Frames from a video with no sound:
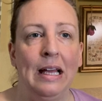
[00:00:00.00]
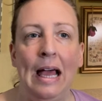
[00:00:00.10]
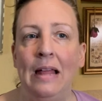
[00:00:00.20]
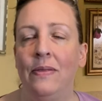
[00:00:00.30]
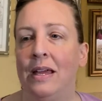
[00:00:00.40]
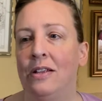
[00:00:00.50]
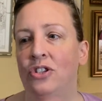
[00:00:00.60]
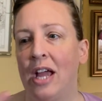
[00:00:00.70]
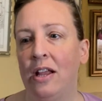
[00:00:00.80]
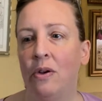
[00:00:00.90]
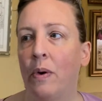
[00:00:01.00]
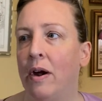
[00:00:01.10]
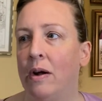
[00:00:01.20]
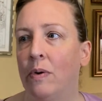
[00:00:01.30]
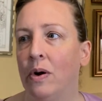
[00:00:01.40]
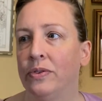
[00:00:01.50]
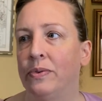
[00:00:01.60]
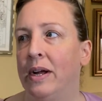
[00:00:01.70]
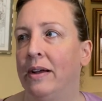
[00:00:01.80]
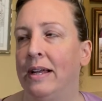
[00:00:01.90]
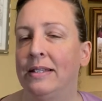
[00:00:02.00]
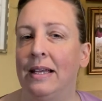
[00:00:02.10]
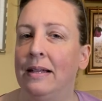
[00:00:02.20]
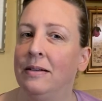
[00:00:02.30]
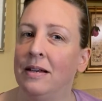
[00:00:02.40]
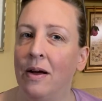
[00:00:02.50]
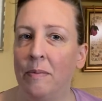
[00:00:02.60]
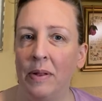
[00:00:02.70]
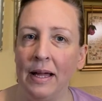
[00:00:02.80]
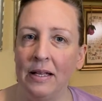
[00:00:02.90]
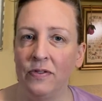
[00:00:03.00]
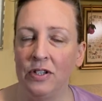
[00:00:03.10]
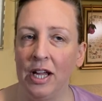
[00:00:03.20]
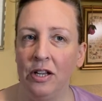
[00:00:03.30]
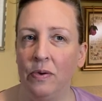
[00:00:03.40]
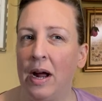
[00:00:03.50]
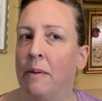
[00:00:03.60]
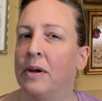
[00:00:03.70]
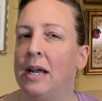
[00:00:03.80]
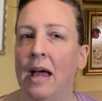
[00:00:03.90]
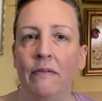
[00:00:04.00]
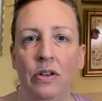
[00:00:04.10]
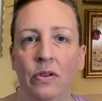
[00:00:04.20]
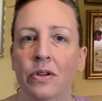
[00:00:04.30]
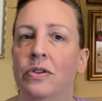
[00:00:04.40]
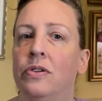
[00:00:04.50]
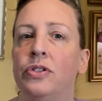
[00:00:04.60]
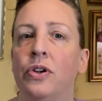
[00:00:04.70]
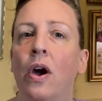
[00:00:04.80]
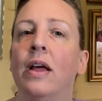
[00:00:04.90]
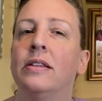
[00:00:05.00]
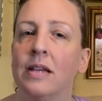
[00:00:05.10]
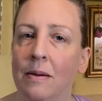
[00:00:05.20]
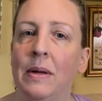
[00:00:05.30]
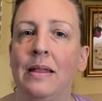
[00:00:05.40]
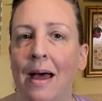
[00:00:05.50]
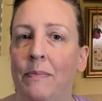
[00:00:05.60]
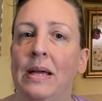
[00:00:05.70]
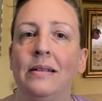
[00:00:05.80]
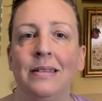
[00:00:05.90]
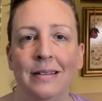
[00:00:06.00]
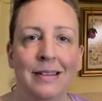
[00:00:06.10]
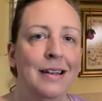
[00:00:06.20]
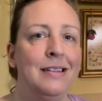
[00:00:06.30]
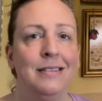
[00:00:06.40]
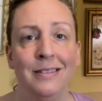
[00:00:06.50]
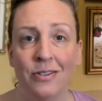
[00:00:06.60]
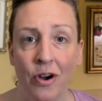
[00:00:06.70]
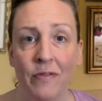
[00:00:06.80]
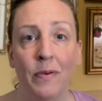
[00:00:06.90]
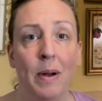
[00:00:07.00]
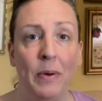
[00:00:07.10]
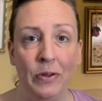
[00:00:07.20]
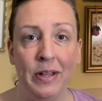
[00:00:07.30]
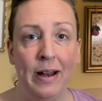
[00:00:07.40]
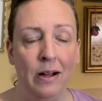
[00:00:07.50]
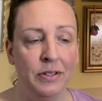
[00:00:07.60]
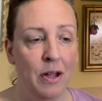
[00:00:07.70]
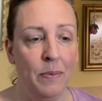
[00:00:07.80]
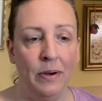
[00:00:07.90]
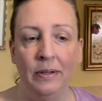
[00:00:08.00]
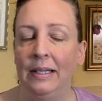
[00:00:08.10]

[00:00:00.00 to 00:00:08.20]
And then January rolls around. I said, you know, in plans for January, I'm going to have a new year, new start. It's going to be that piece, since I didn't start it for my birthday in October.